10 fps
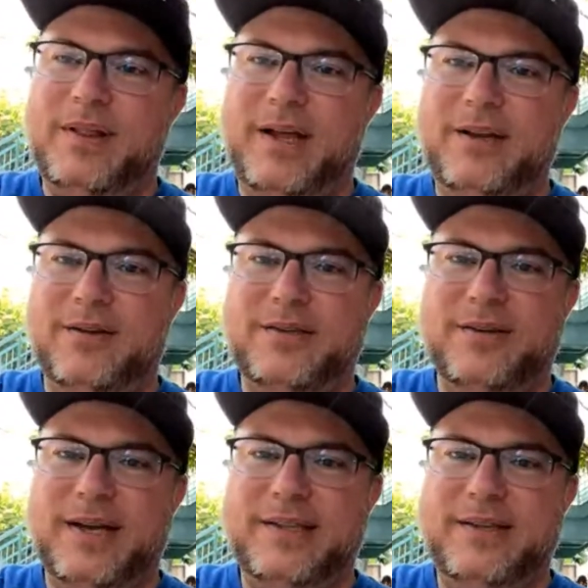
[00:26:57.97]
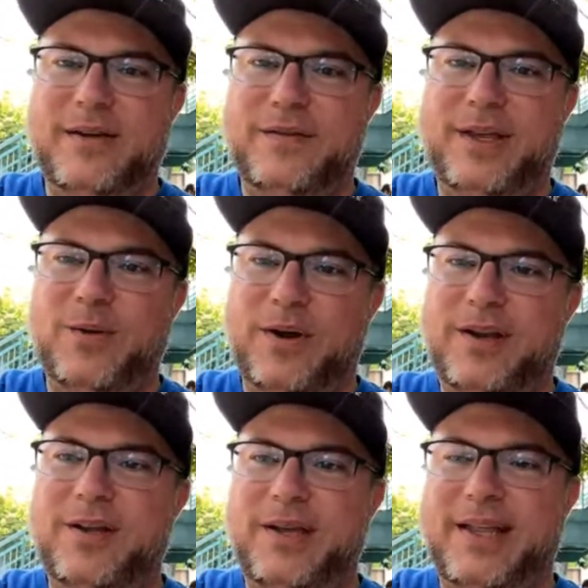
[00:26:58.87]
Well, y'all still got to do everything you
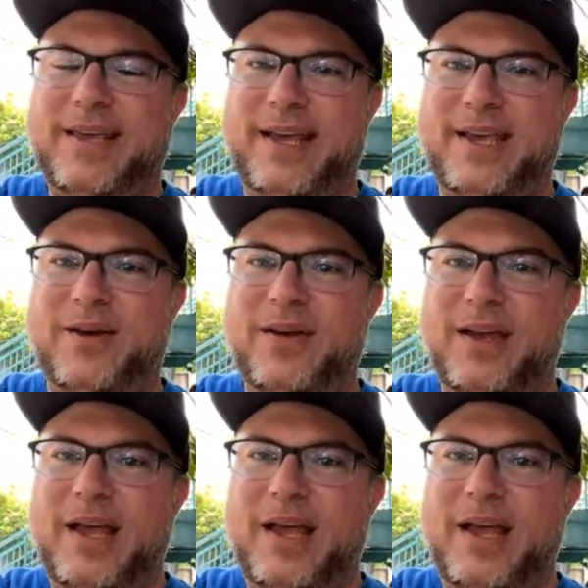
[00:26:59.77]
want to do. Yeah, thank you.